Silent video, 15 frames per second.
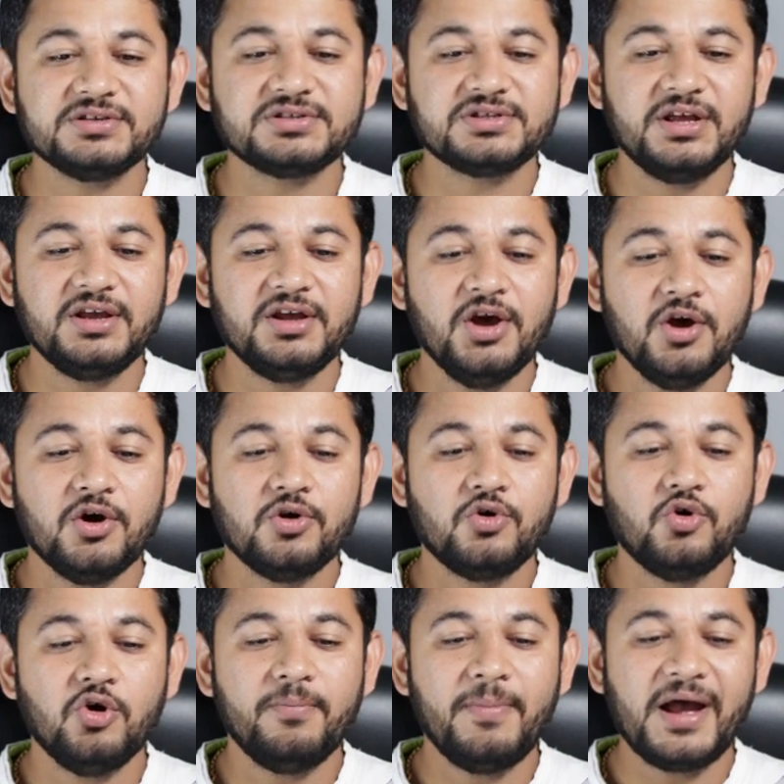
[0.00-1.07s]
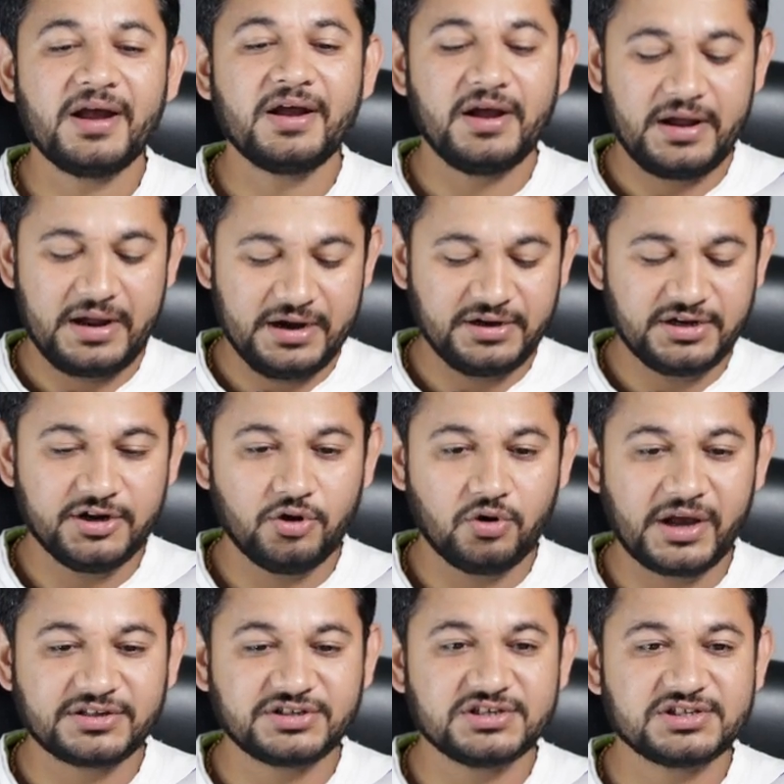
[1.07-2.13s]
this thing, go back, enter
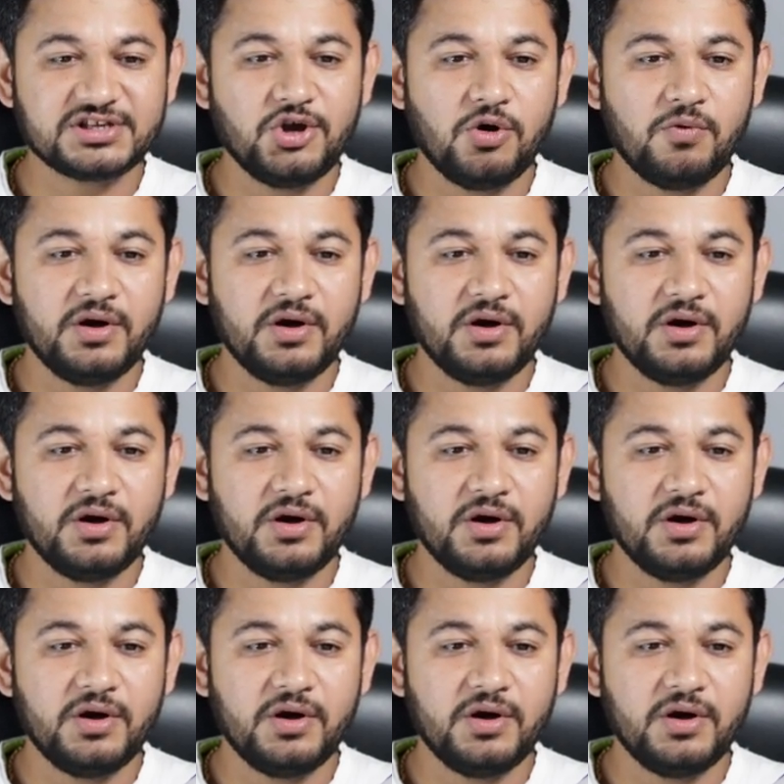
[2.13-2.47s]
your access key